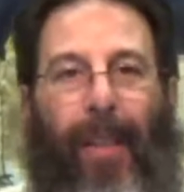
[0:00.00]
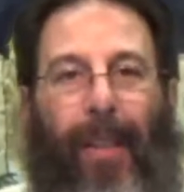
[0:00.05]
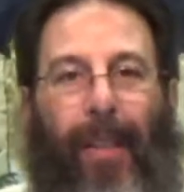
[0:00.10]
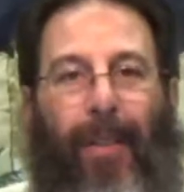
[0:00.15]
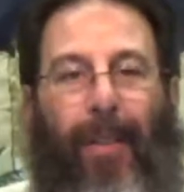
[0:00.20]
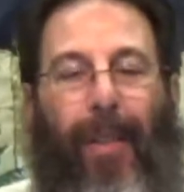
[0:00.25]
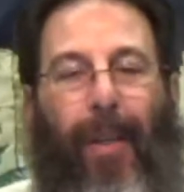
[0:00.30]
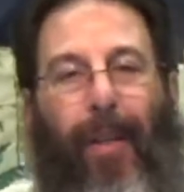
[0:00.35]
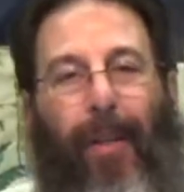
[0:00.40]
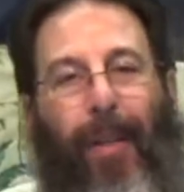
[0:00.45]

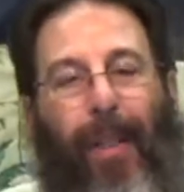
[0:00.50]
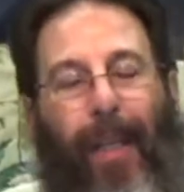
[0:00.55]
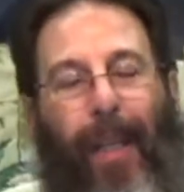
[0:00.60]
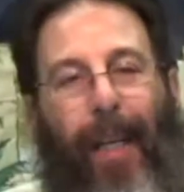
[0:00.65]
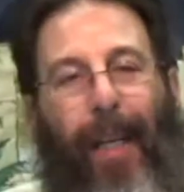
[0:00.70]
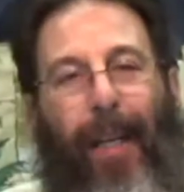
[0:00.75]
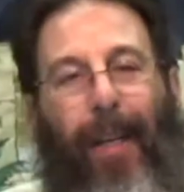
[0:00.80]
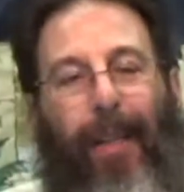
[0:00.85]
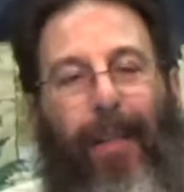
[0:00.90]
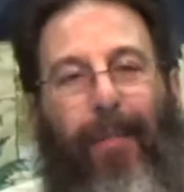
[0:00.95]
So
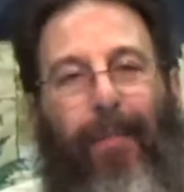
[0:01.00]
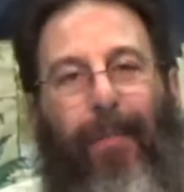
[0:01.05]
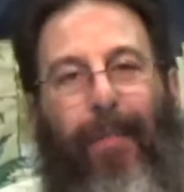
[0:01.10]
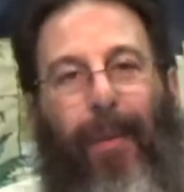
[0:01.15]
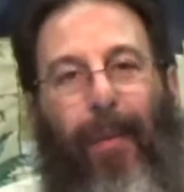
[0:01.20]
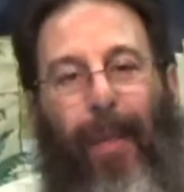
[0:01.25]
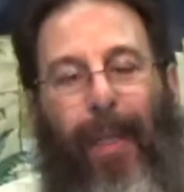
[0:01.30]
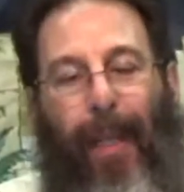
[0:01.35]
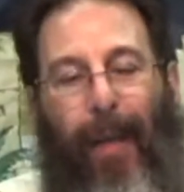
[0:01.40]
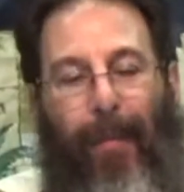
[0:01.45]
here,
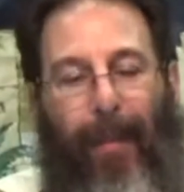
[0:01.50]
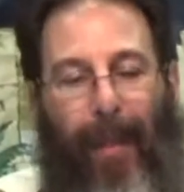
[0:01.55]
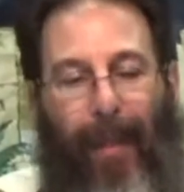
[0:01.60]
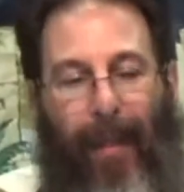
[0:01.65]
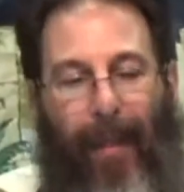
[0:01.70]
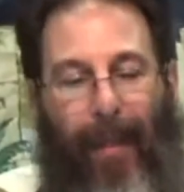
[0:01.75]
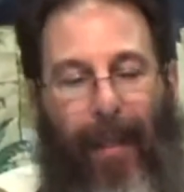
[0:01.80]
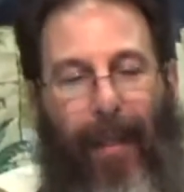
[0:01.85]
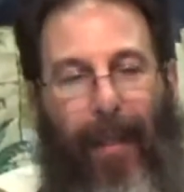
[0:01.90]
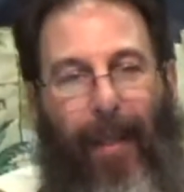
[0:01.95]
we come
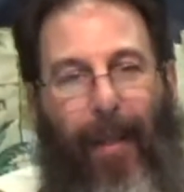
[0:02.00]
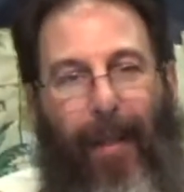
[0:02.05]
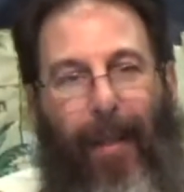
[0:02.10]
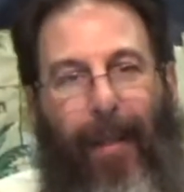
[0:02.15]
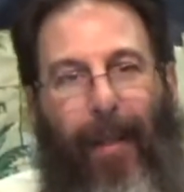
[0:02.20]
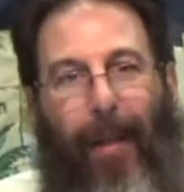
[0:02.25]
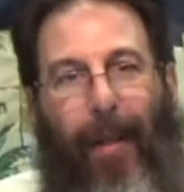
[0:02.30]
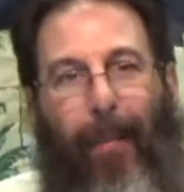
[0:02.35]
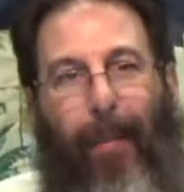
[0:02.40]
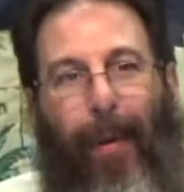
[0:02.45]
to
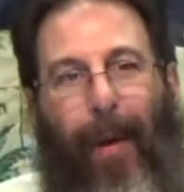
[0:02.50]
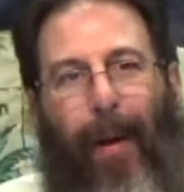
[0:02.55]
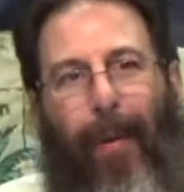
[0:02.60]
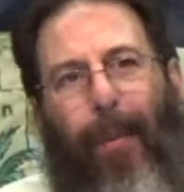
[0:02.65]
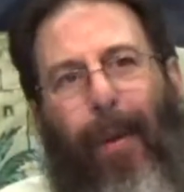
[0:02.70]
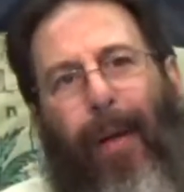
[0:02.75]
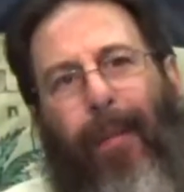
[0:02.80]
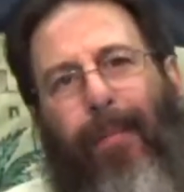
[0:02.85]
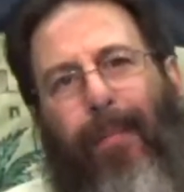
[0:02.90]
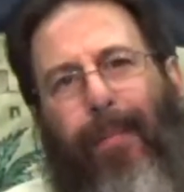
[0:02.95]
the
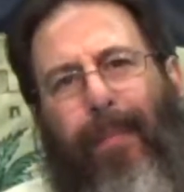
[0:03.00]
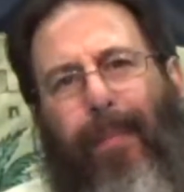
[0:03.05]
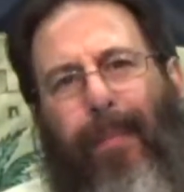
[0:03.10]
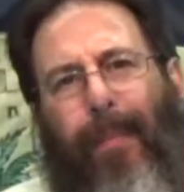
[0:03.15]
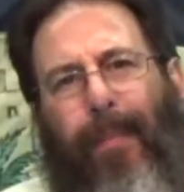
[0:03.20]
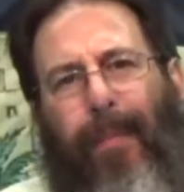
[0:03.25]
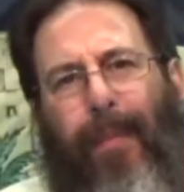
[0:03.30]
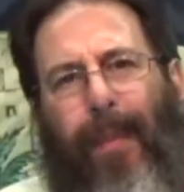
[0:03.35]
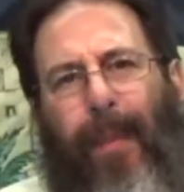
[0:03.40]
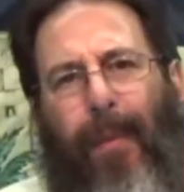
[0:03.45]
part where,
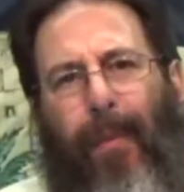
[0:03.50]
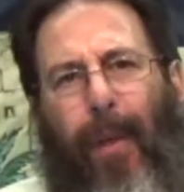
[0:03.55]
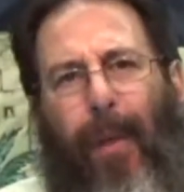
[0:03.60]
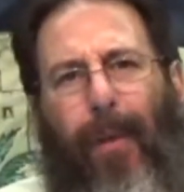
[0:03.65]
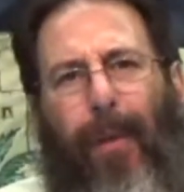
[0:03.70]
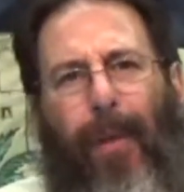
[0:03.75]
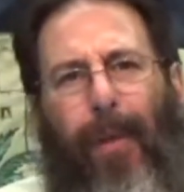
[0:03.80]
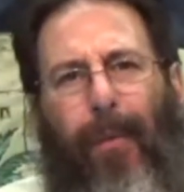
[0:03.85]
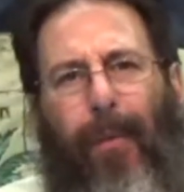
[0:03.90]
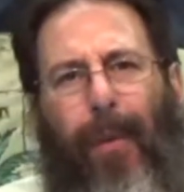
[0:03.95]

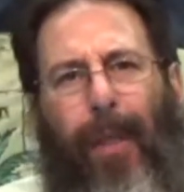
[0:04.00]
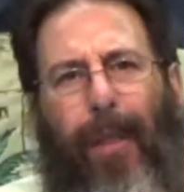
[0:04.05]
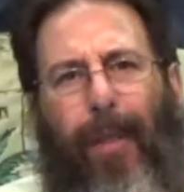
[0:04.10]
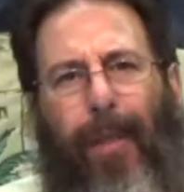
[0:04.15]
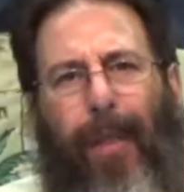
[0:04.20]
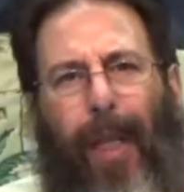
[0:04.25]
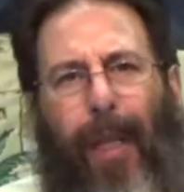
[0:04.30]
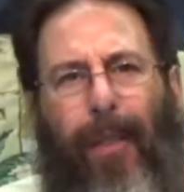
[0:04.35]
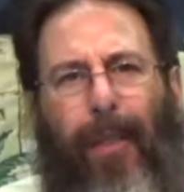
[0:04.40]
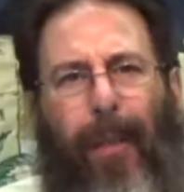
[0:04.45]
well, when
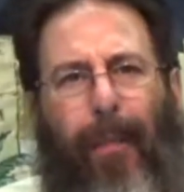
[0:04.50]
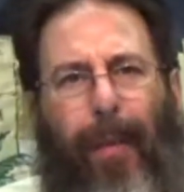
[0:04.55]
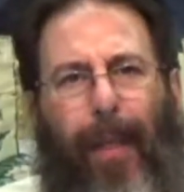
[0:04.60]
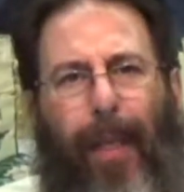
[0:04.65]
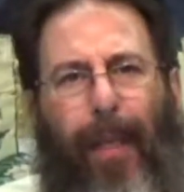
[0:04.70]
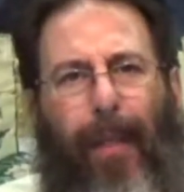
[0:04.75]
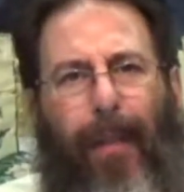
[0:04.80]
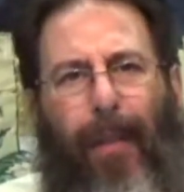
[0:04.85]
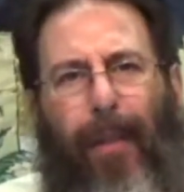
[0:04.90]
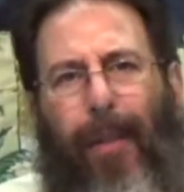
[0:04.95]
you tell
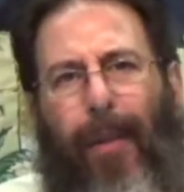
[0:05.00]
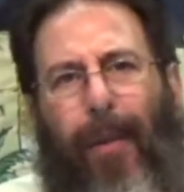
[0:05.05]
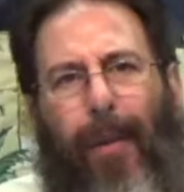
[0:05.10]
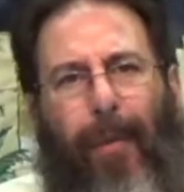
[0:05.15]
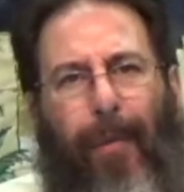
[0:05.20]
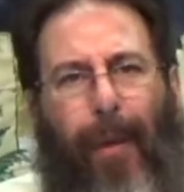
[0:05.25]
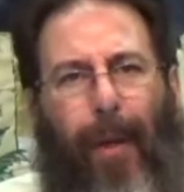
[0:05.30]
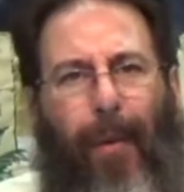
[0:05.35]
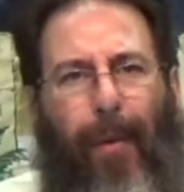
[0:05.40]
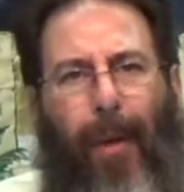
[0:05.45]
somebody they're
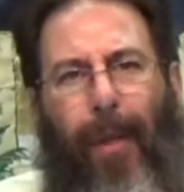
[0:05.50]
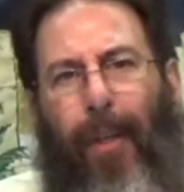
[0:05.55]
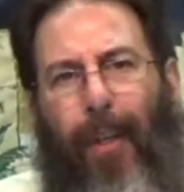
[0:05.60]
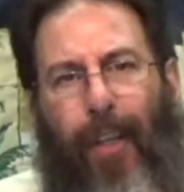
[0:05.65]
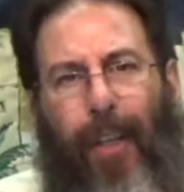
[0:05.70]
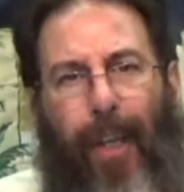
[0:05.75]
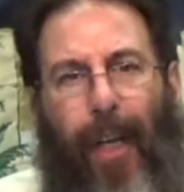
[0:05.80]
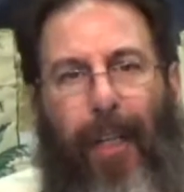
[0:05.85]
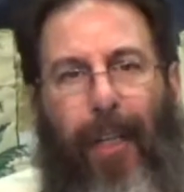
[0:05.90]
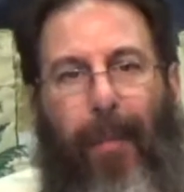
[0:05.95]
doing wrong, well,
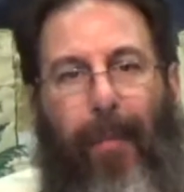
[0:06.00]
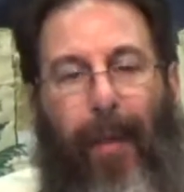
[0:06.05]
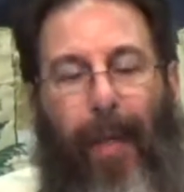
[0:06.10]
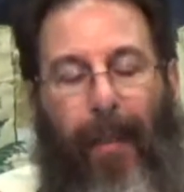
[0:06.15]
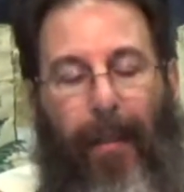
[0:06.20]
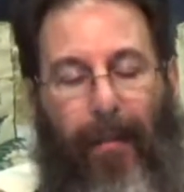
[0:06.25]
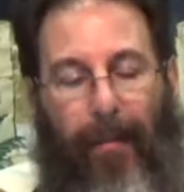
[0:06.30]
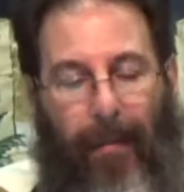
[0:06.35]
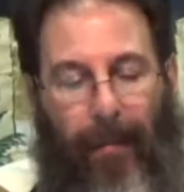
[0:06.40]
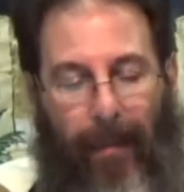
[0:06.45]
you're judging me.